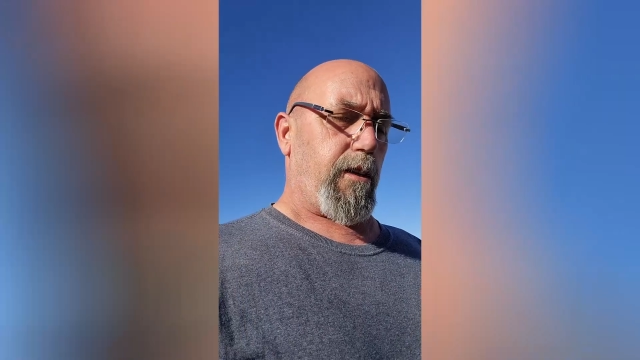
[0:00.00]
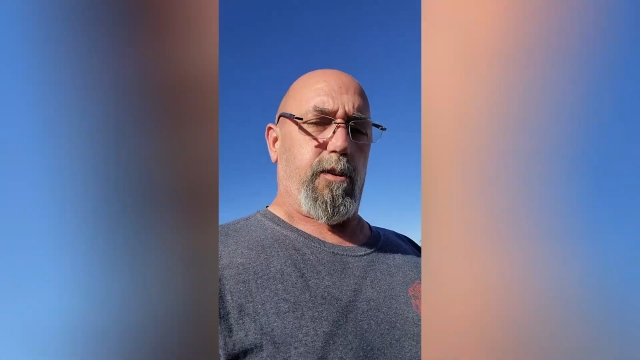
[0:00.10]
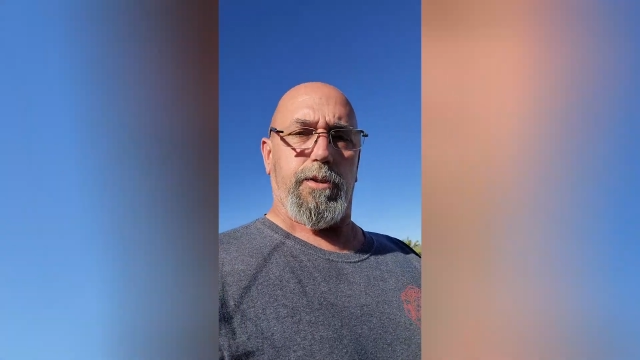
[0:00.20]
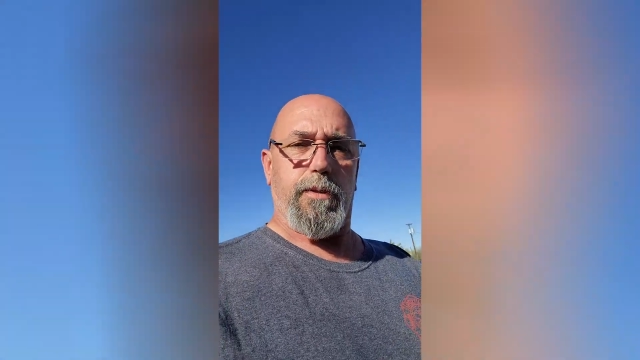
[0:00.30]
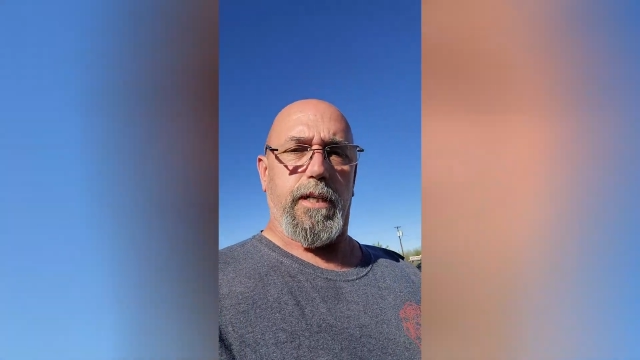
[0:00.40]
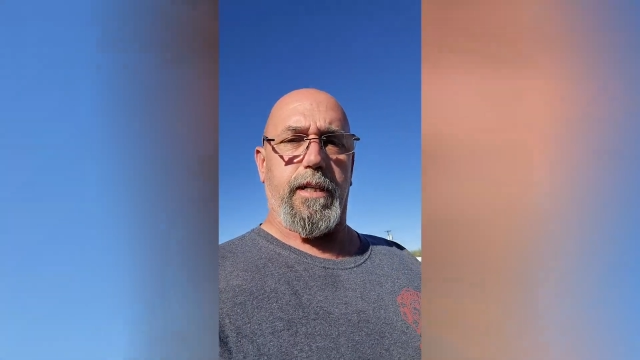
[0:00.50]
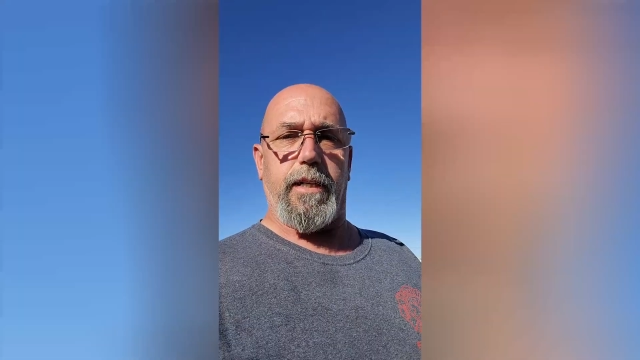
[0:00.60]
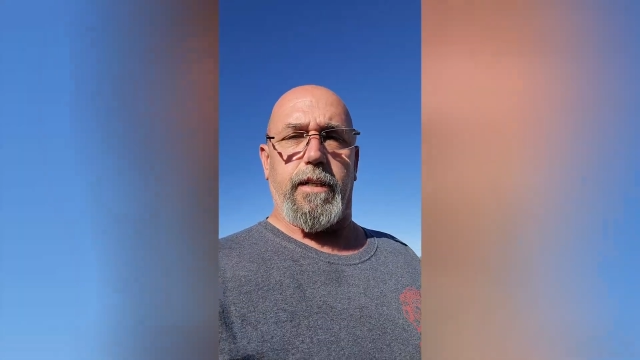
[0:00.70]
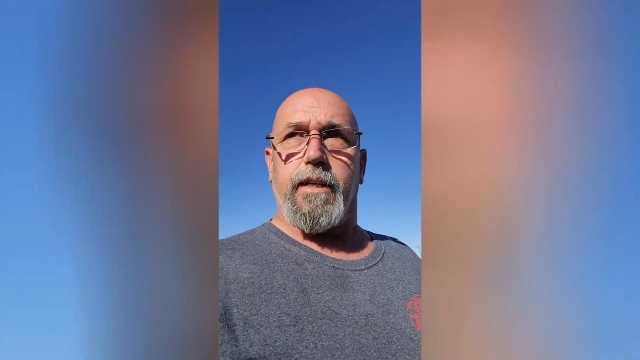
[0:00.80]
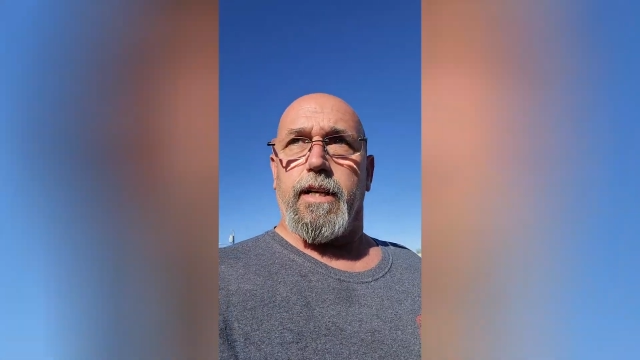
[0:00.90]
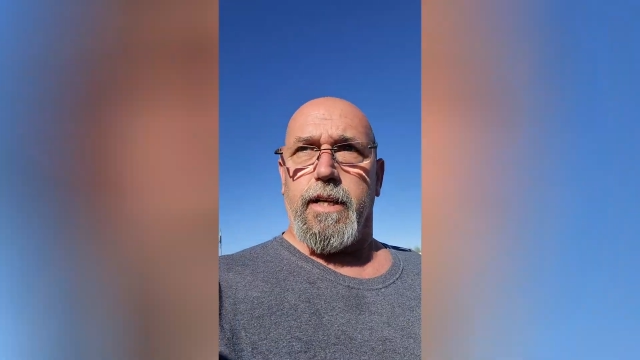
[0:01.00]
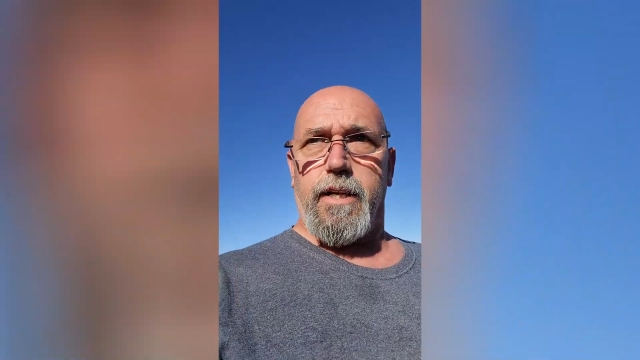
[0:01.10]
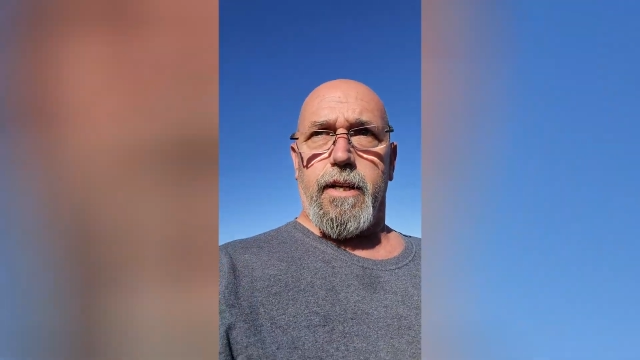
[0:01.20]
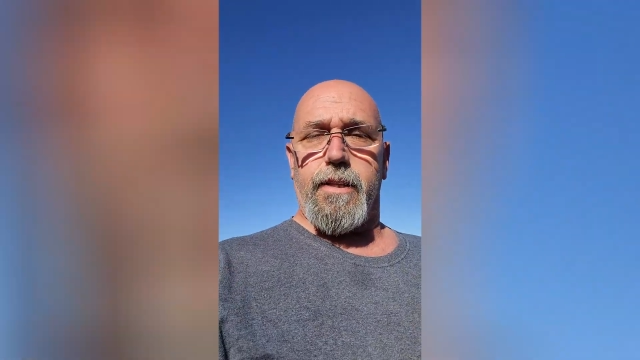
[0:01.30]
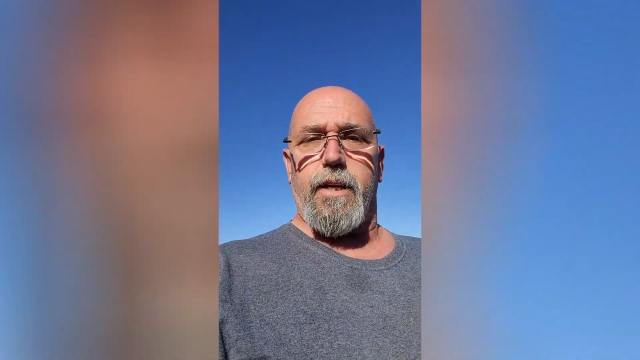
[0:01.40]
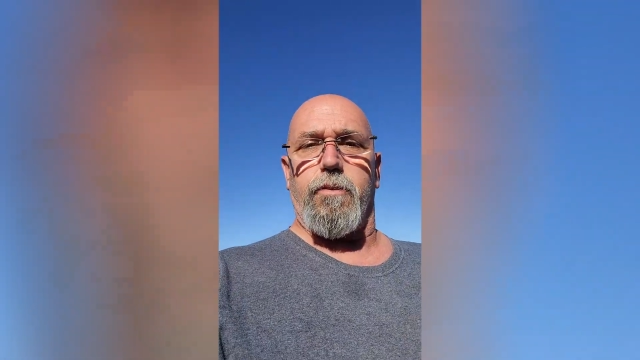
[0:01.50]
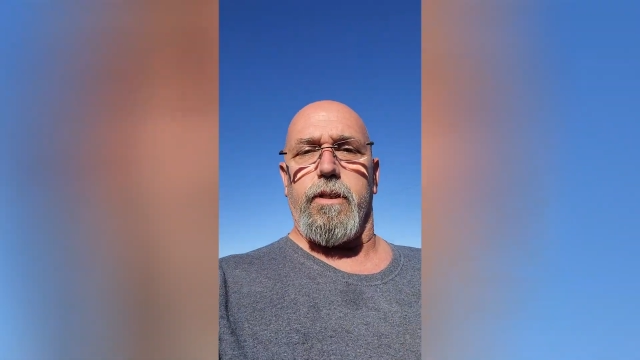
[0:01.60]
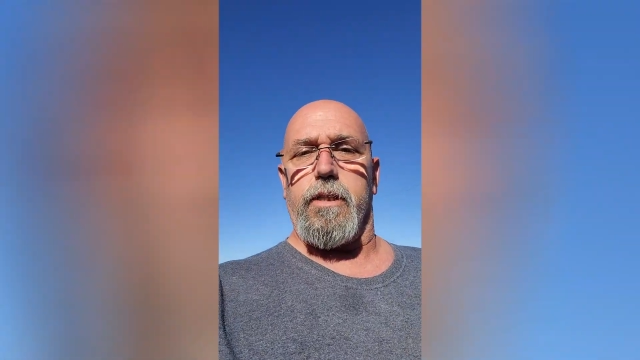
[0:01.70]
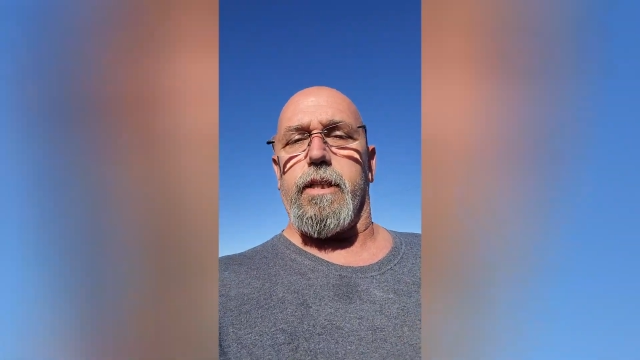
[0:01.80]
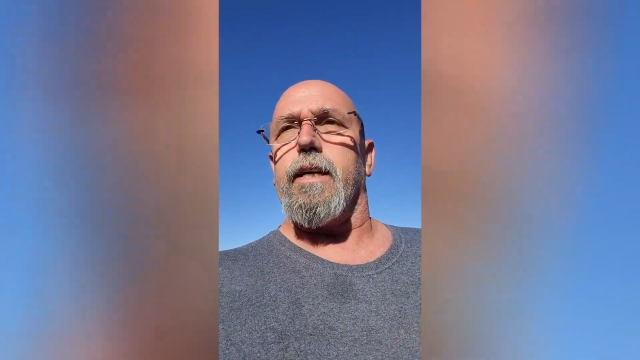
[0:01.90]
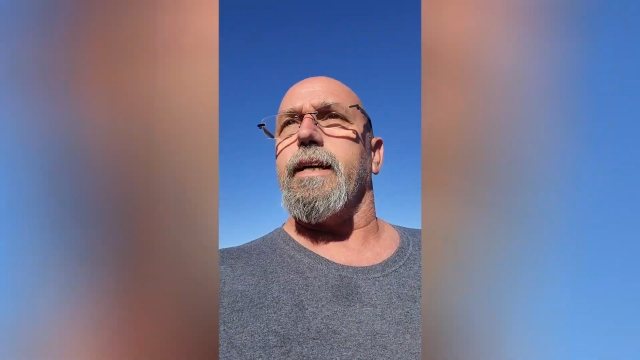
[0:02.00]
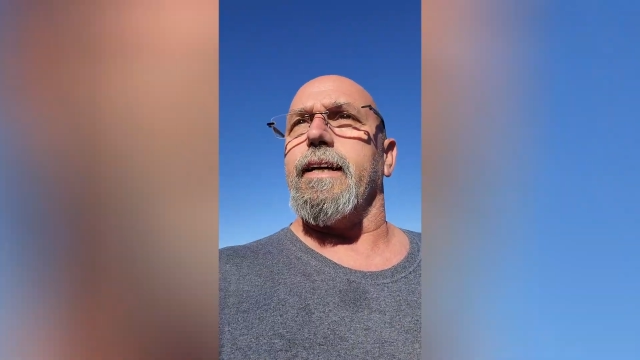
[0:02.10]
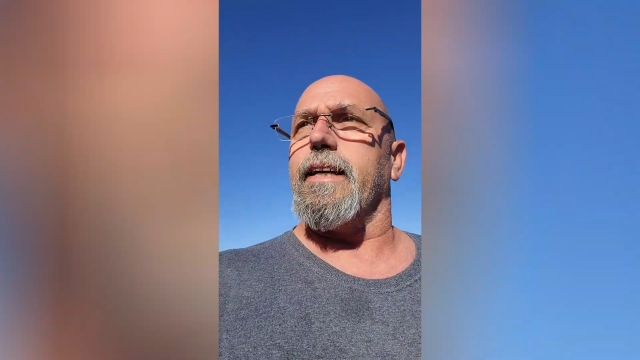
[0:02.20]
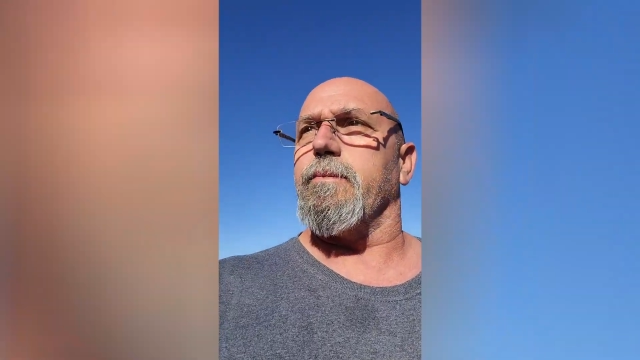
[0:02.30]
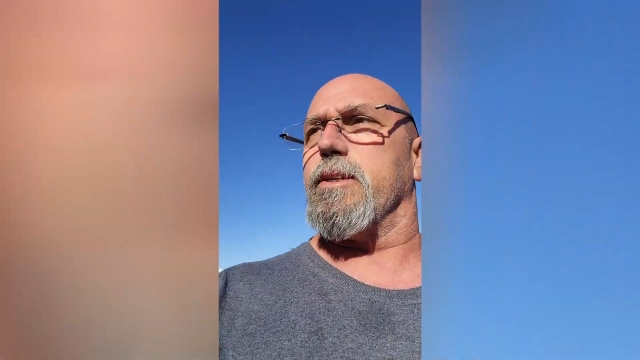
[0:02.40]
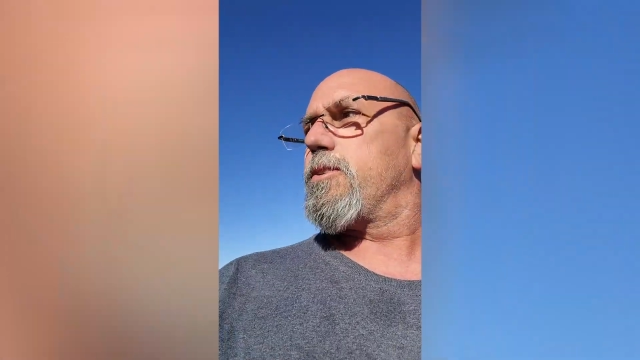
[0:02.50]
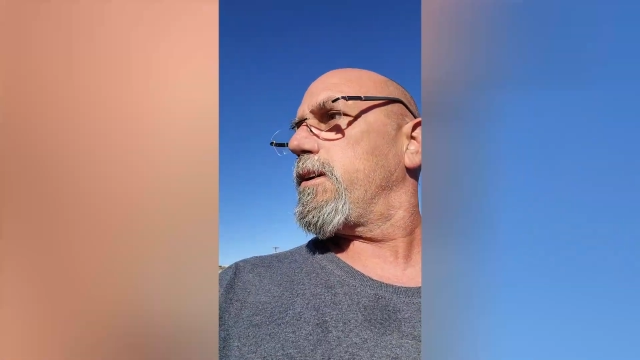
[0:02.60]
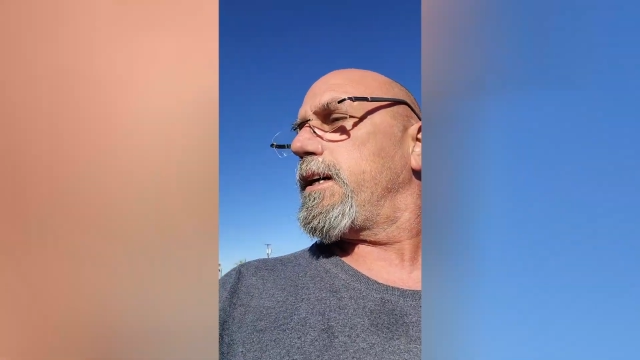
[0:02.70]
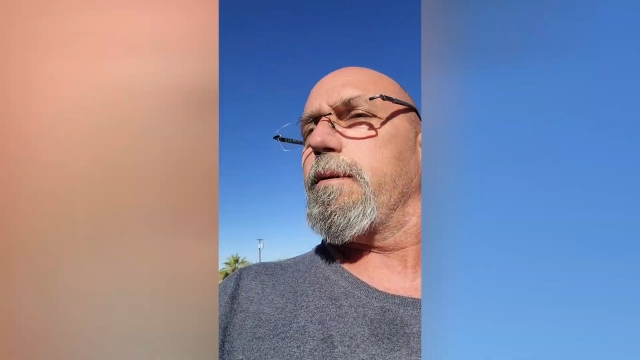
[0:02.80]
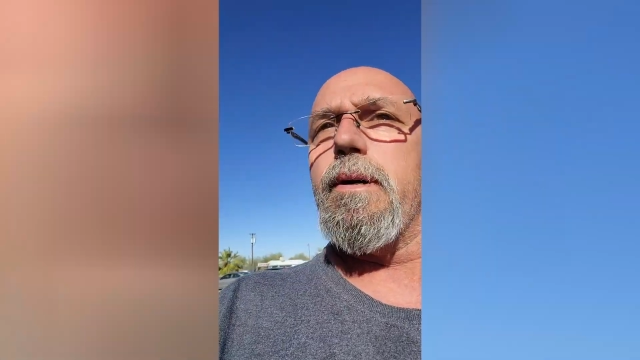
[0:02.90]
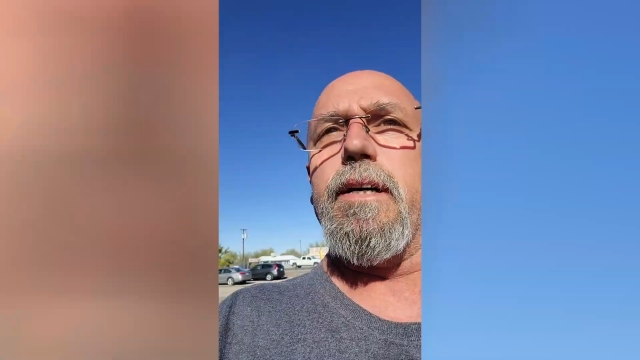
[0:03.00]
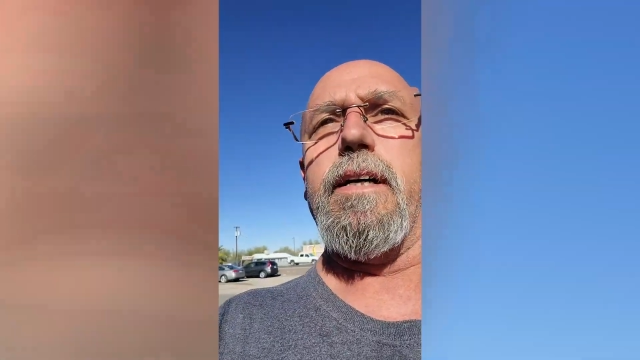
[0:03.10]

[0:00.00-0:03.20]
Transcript: clothes rack that we uh, hang them and dry them.